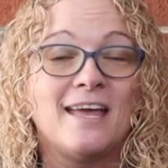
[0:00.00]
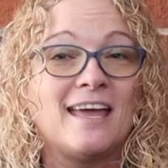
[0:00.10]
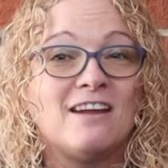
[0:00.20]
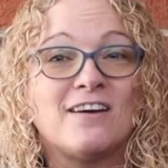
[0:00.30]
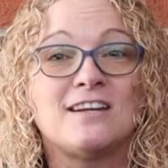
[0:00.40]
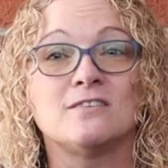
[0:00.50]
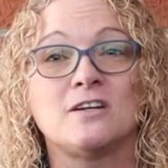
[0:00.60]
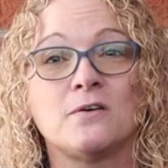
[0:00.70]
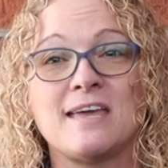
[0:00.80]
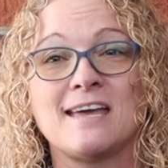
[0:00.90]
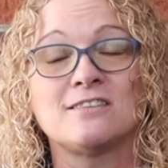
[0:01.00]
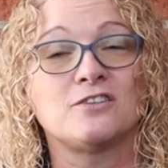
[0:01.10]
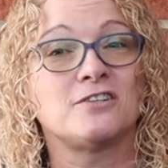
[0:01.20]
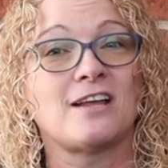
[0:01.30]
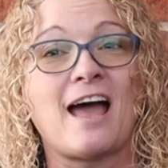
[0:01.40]
And if I don't know the
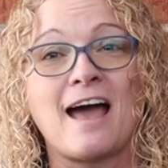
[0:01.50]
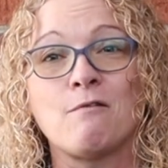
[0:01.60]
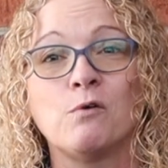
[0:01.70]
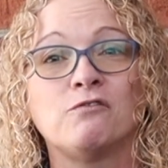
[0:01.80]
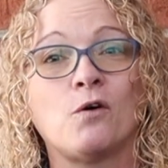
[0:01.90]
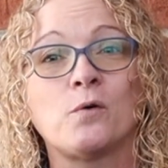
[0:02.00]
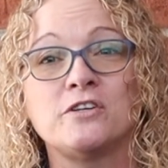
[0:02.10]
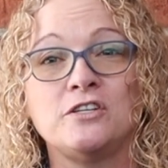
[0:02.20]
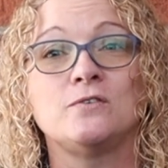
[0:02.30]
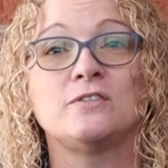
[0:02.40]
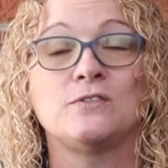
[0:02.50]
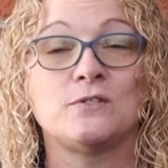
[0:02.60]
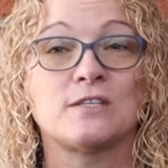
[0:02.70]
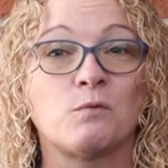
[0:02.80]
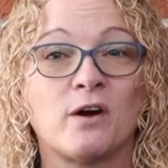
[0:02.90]
answer, I will forward you to
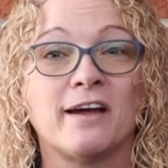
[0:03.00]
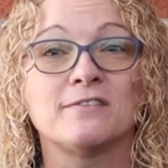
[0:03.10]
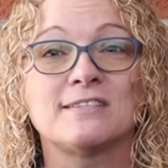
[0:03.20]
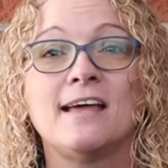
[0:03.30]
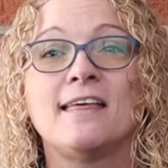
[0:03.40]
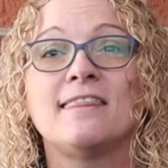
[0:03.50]
somewhere else